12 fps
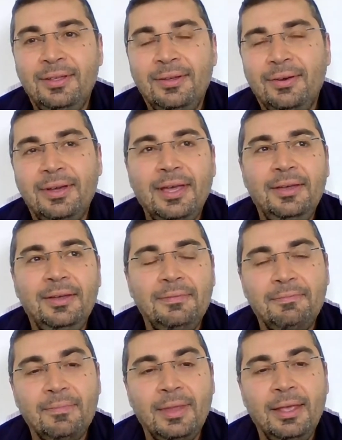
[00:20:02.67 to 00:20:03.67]
Okay?
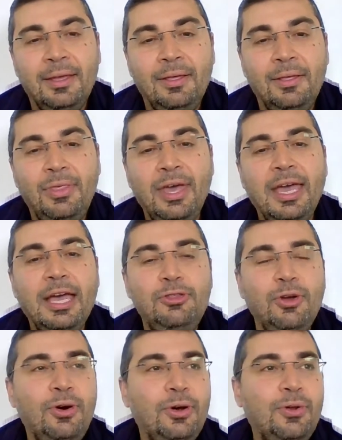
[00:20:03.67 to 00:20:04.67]
They
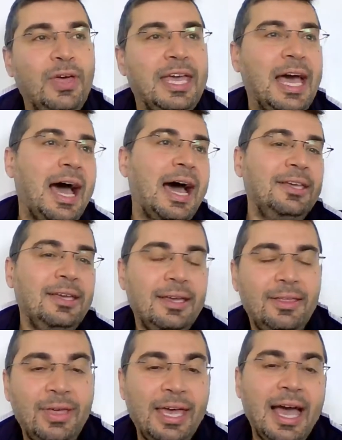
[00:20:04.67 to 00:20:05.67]
adore, they
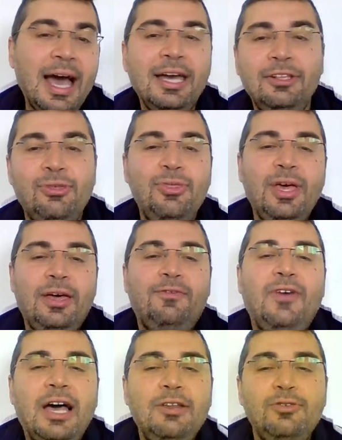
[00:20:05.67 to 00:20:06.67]
hide their
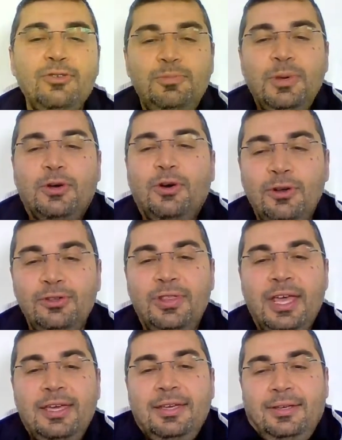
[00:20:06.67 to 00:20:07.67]
values because
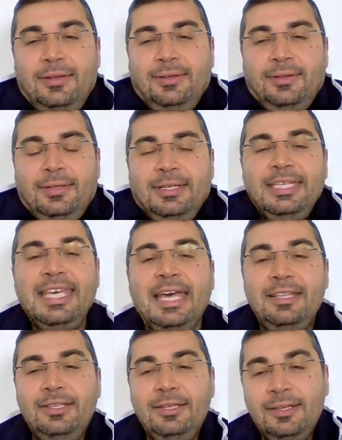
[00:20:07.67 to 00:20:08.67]
they
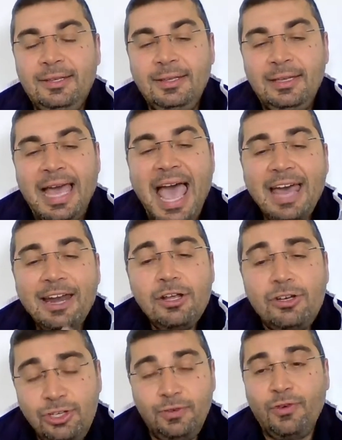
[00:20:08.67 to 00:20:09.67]
get
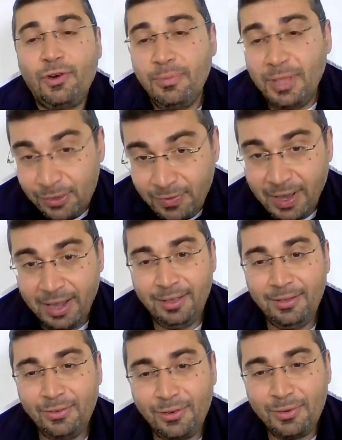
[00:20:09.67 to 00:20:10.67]
energy from
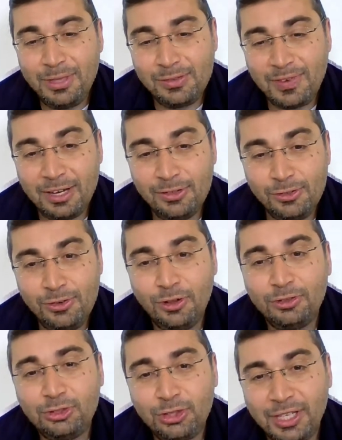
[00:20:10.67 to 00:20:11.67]
from these values, not
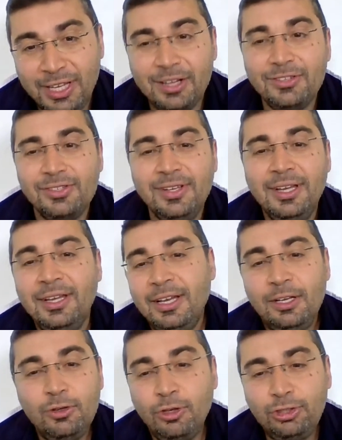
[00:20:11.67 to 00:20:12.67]
triggers,
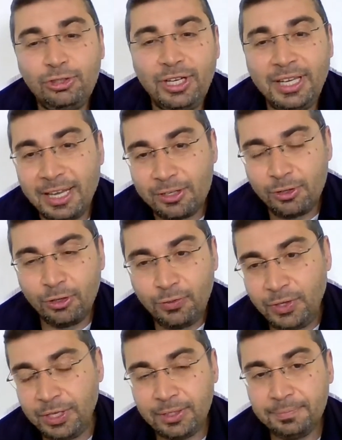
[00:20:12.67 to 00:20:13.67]
not
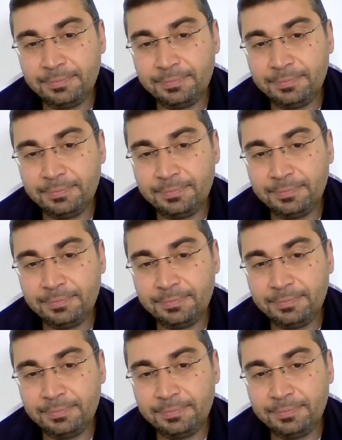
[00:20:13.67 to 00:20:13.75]
fear.